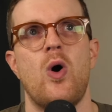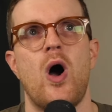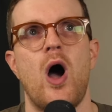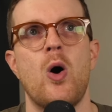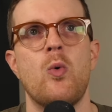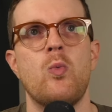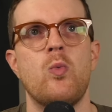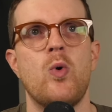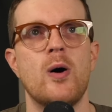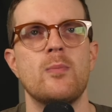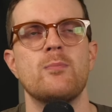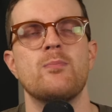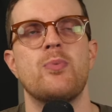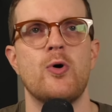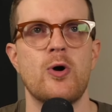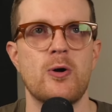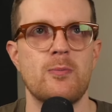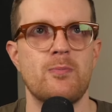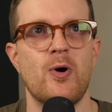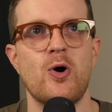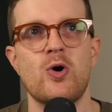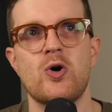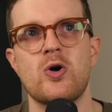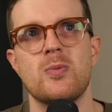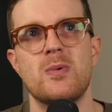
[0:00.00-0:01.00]
a
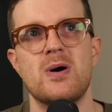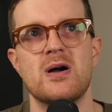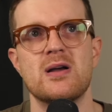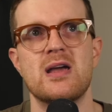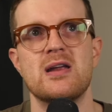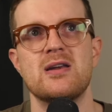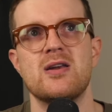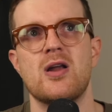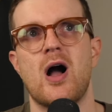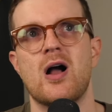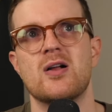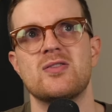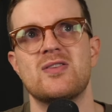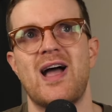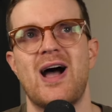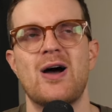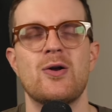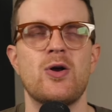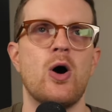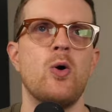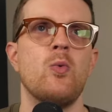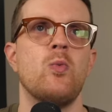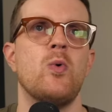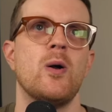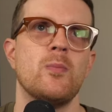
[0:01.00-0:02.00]
1-point Pokemon get knocked
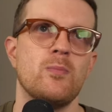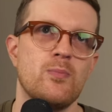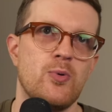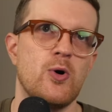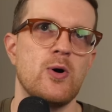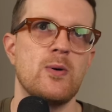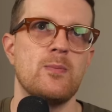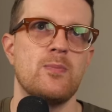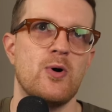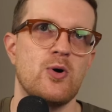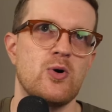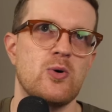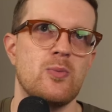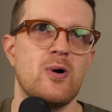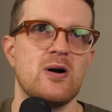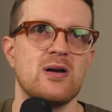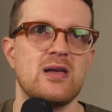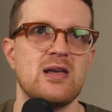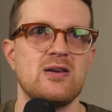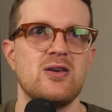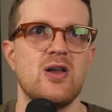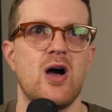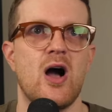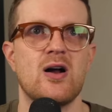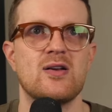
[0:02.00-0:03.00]
out, a 1-point Pokemon
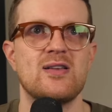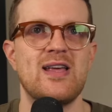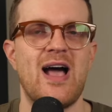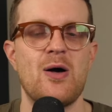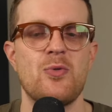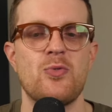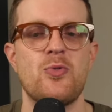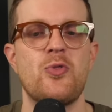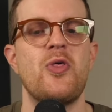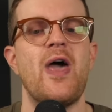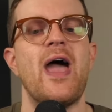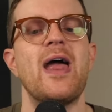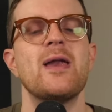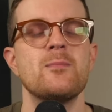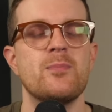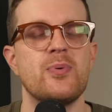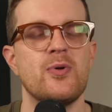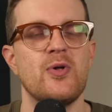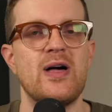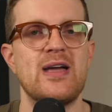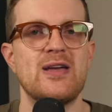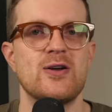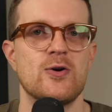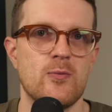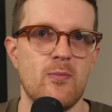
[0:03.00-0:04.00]
get knocked out, then
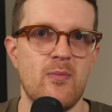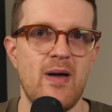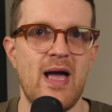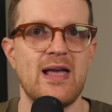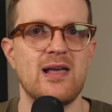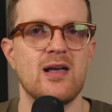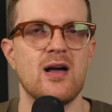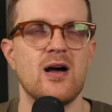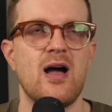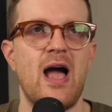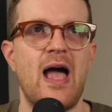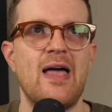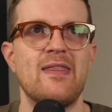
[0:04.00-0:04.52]
play your Mega,